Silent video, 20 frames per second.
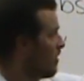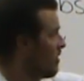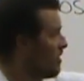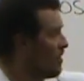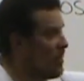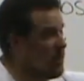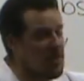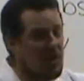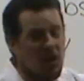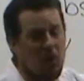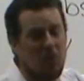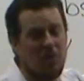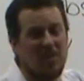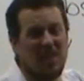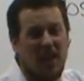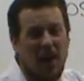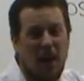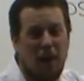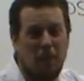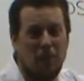Doesn't
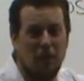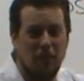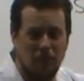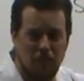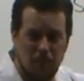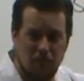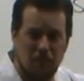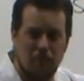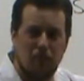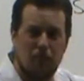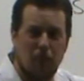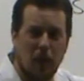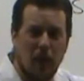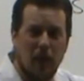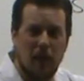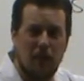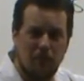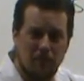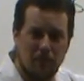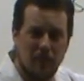always happen,
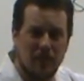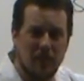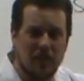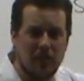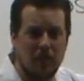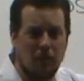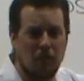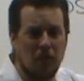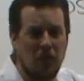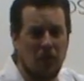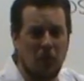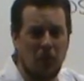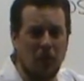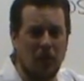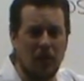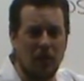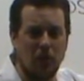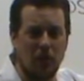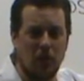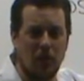but it's something that
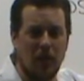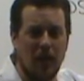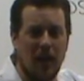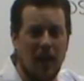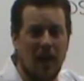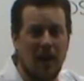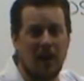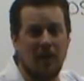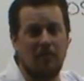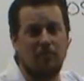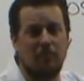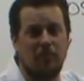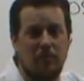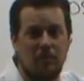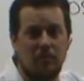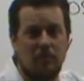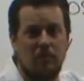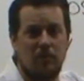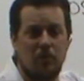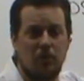we can look at
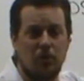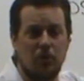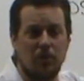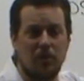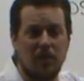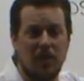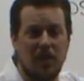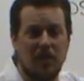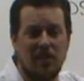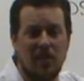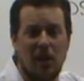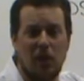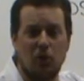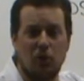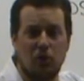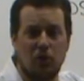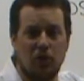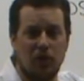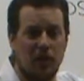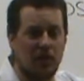to assess how
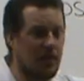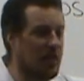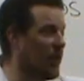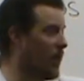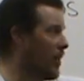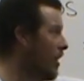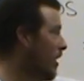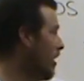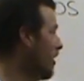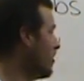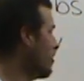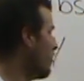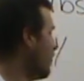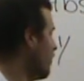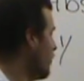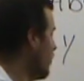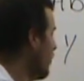good our data is.